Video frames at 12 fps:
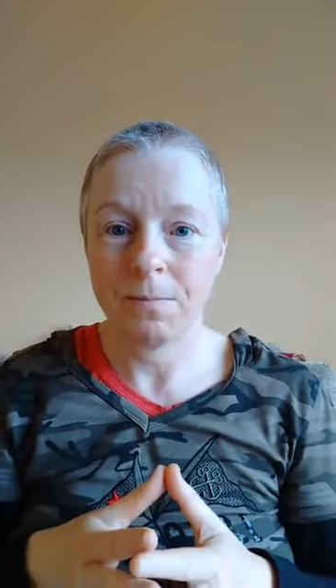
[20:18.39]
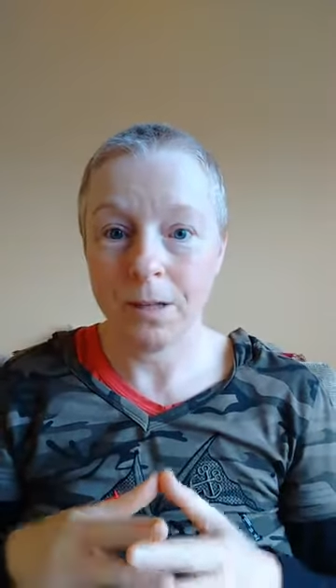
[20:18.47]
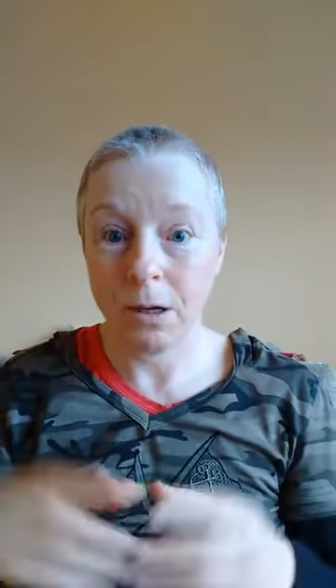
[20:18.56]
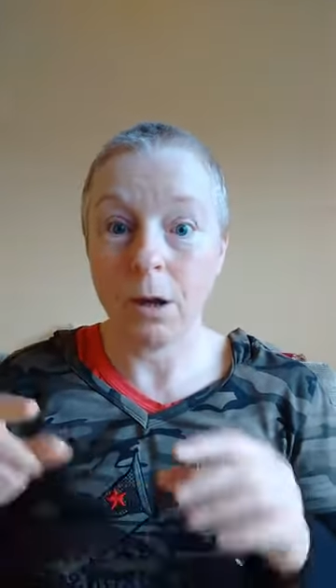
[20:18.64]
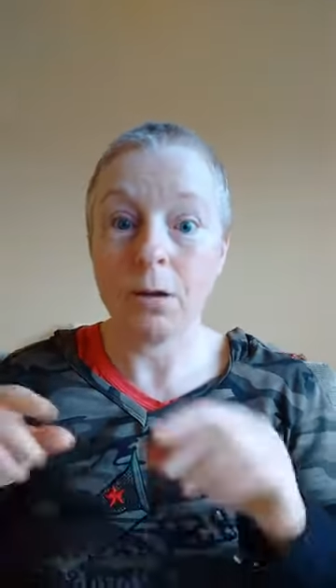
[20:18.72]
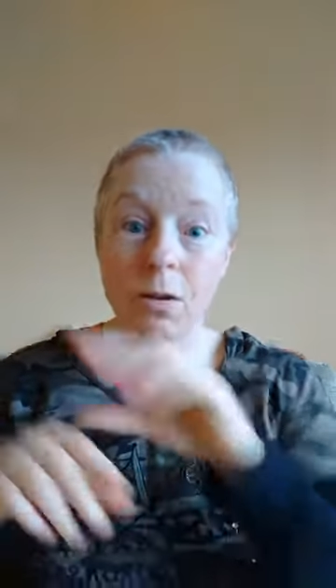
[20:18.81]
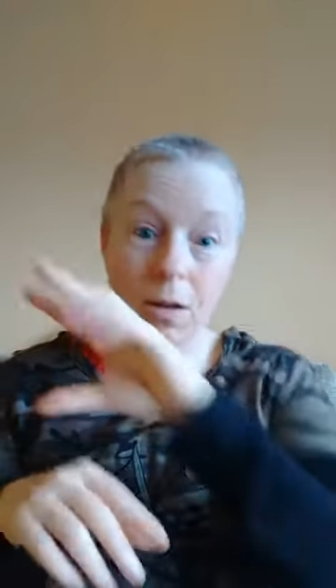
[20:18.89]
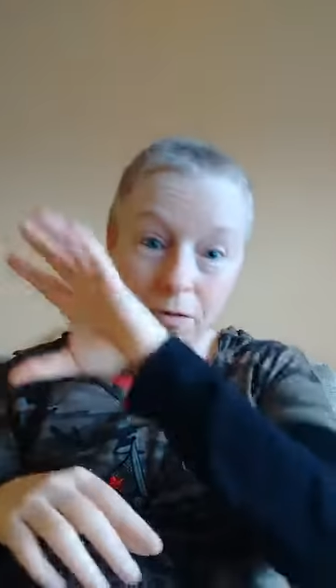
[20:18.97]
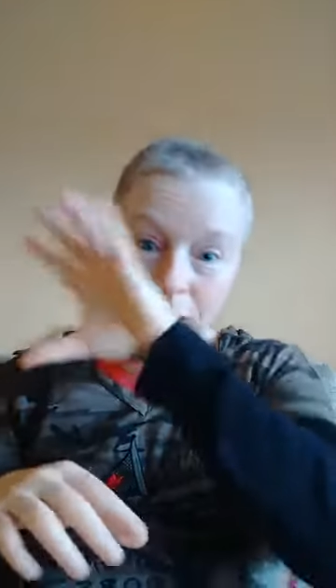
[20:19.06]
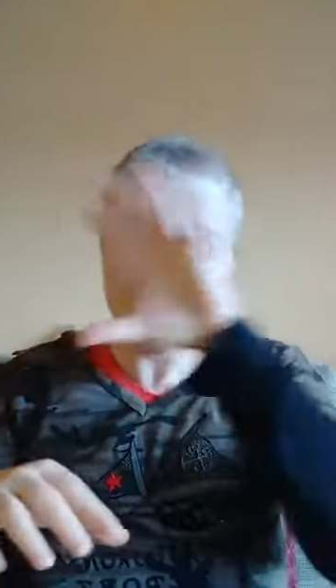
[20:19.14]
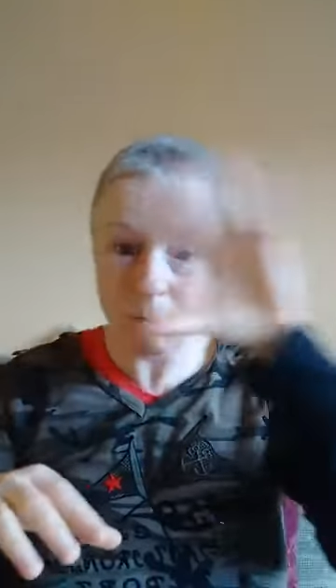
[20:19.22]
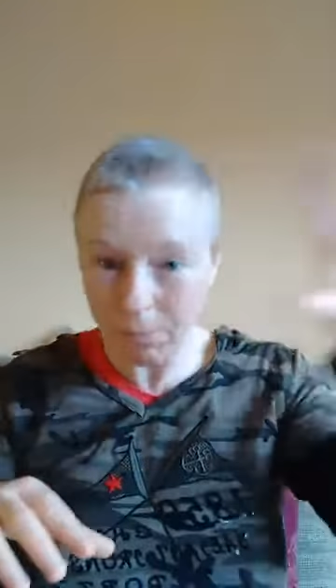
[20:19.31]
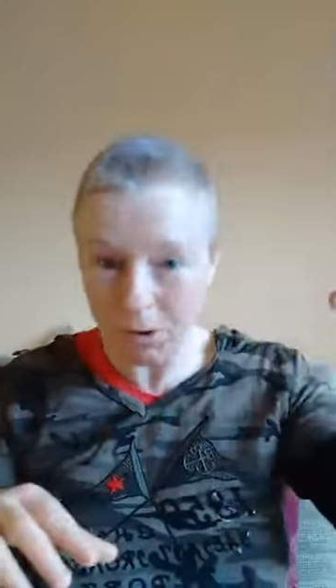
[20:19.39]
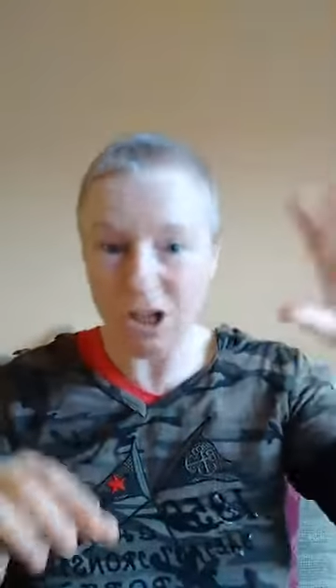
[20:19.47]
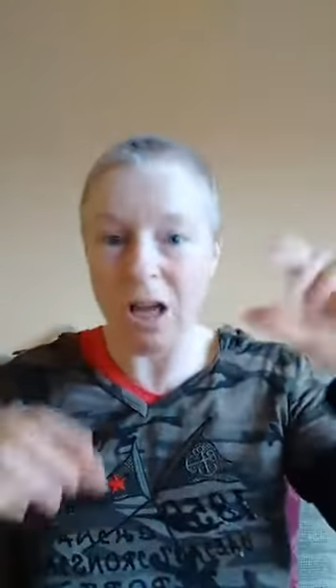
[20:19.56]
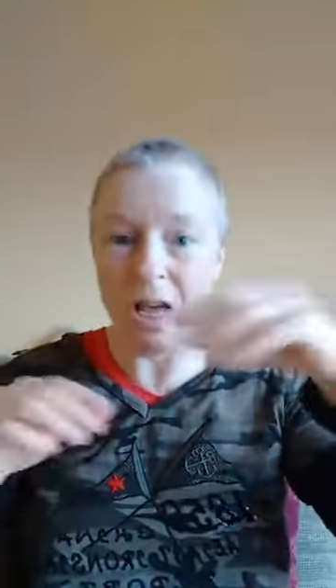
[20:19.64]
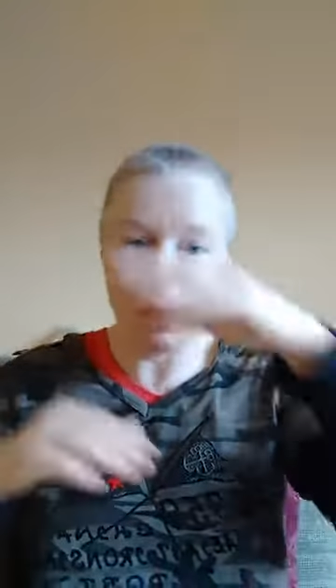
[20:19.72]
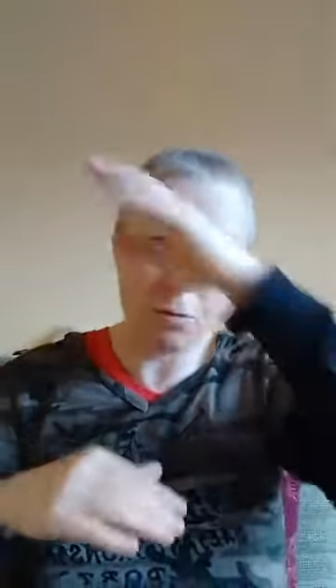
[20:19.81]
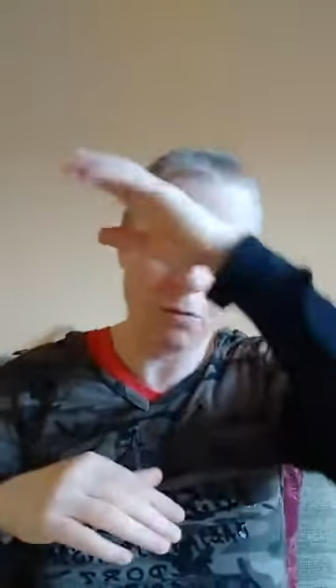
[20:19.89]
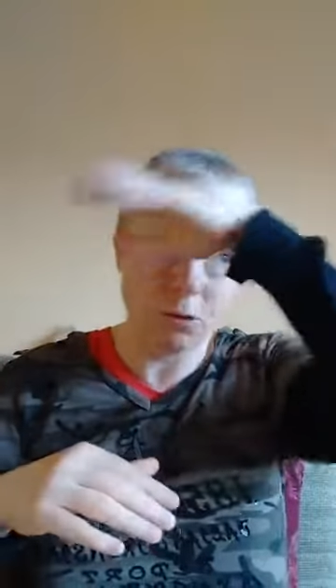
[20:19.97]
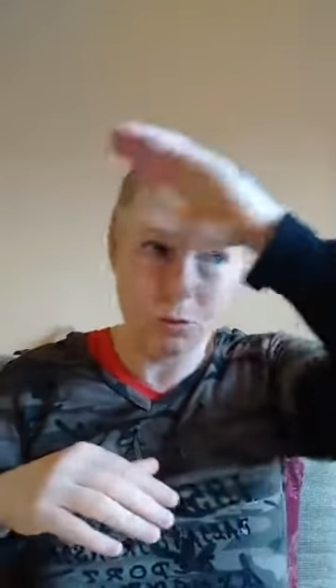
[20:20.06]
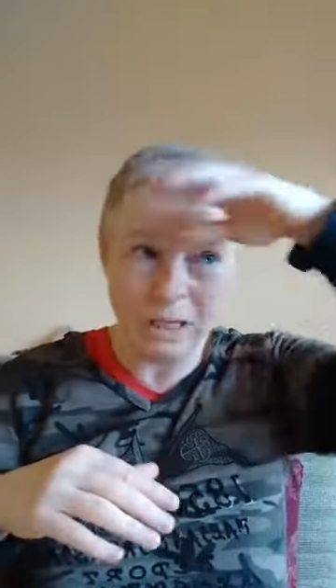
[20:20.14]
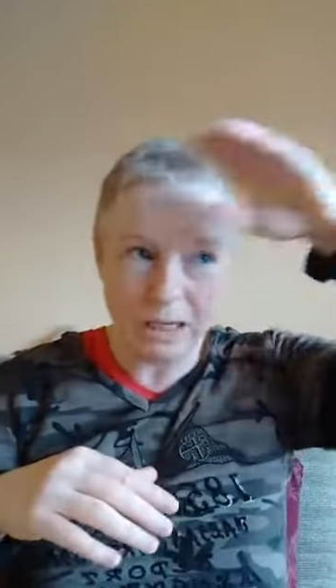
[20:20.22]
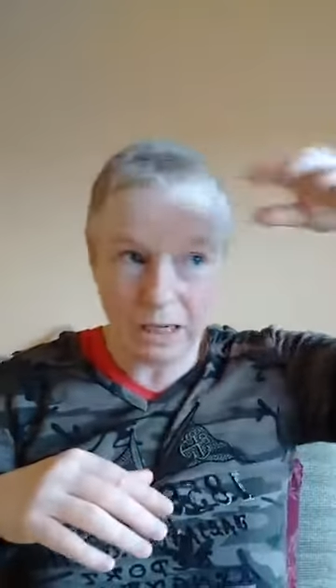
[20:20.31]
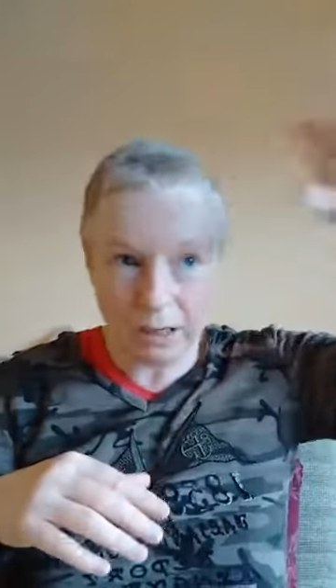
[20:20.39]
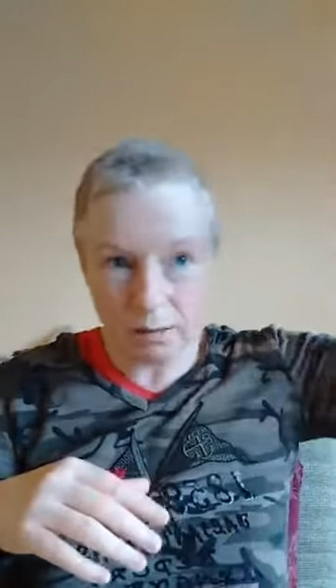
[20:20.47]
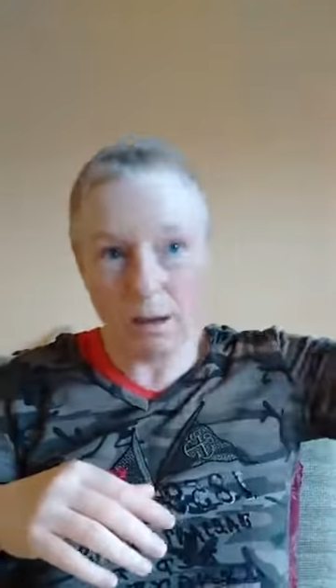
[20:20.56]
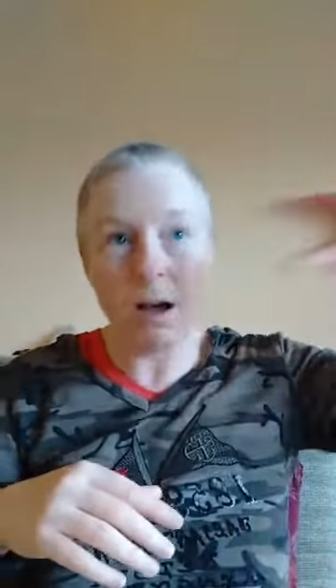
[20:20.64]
You know, you have a strip chart with 20 little